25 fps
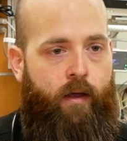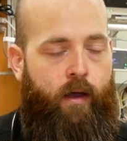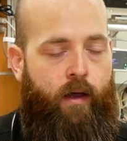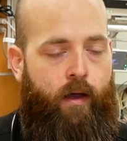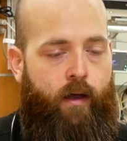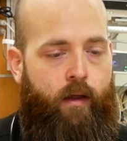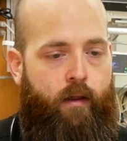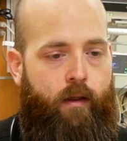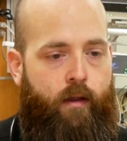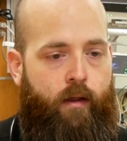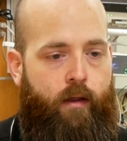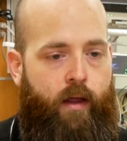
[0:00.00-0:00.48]

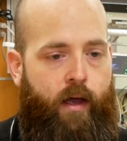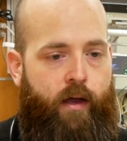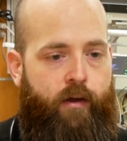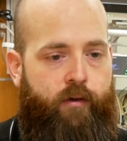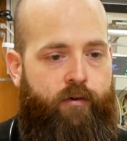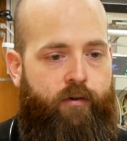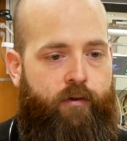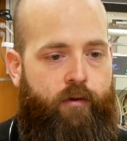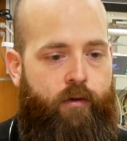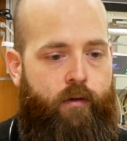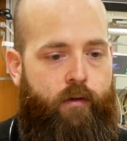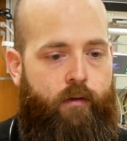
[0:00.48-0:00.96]
and that
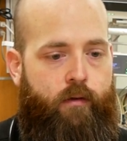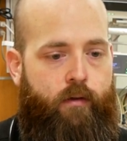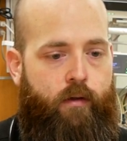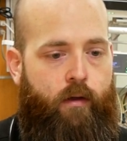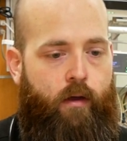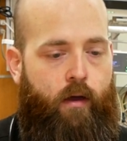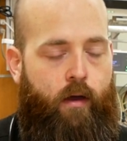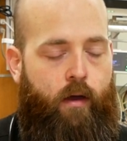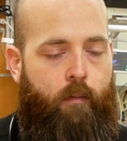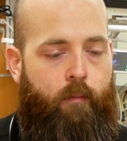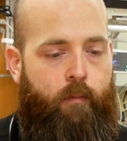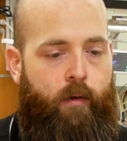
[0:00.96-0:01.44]
should
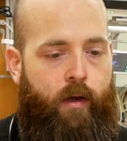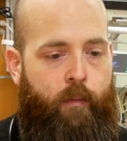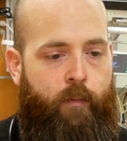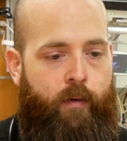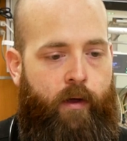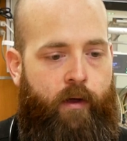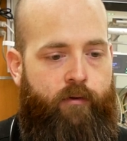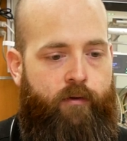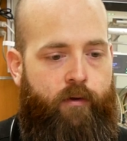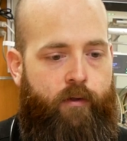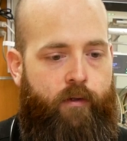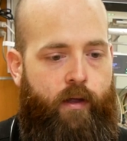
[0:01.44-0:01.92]
uh, be a
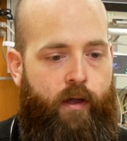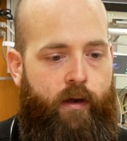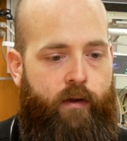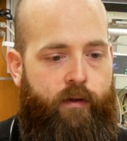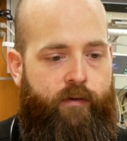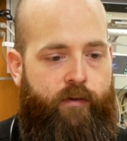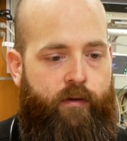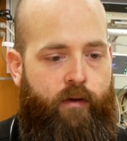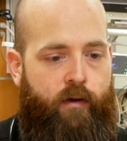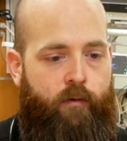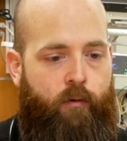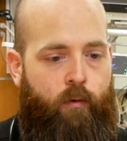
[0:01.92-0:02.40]
patient that
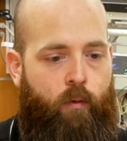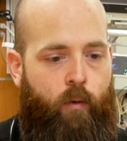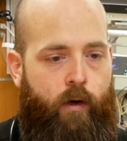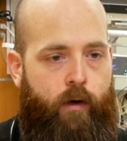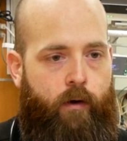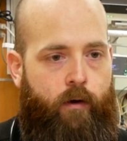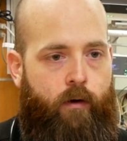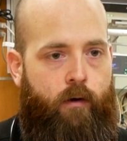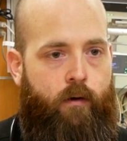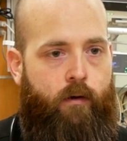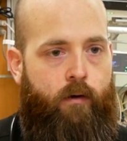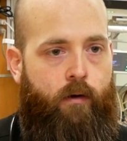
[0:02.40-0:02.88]
is seen
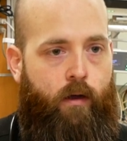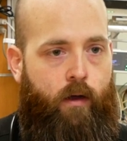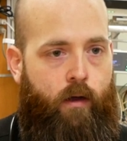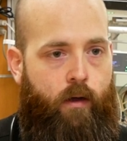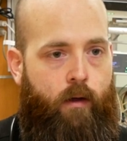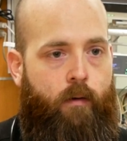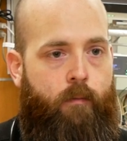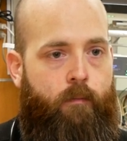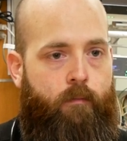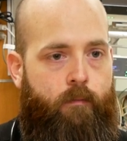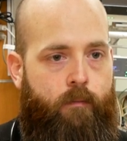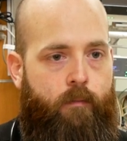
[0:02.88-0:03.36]
quicker
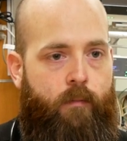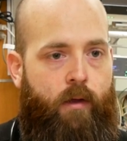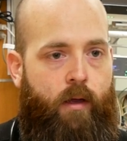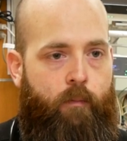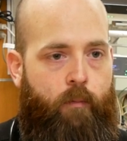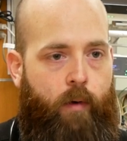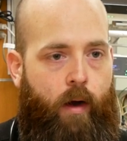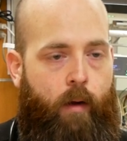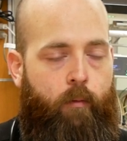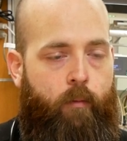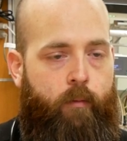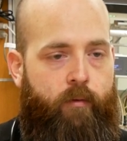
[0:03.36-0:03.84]
um,
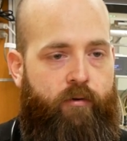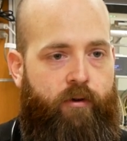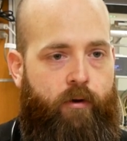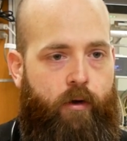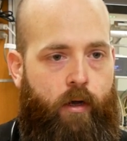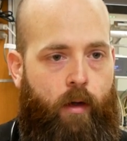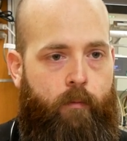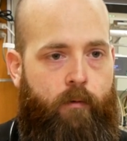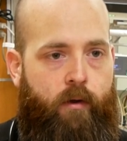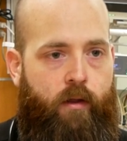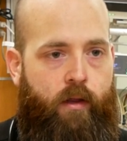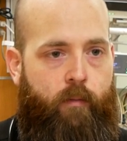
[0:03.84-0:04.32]
and probably
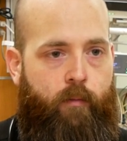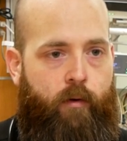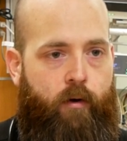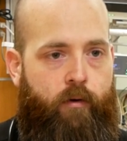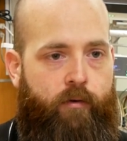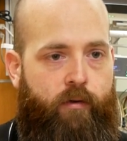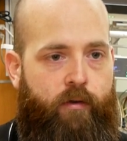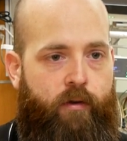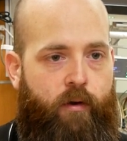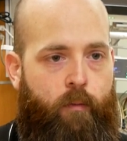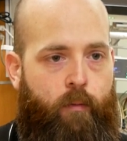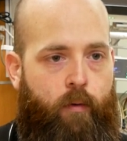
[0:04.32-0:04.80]
should come to the
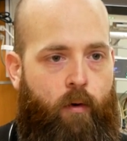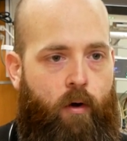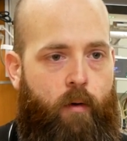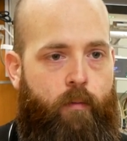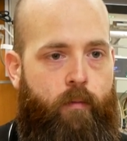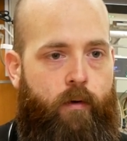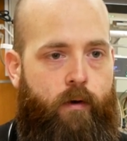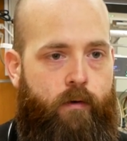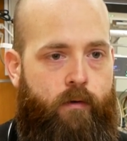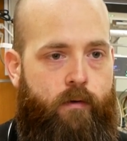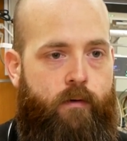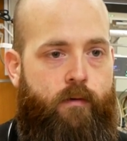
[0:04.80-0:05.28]
emergency
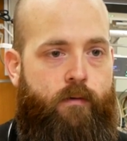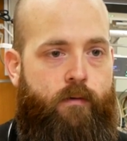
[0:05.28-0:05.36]
department.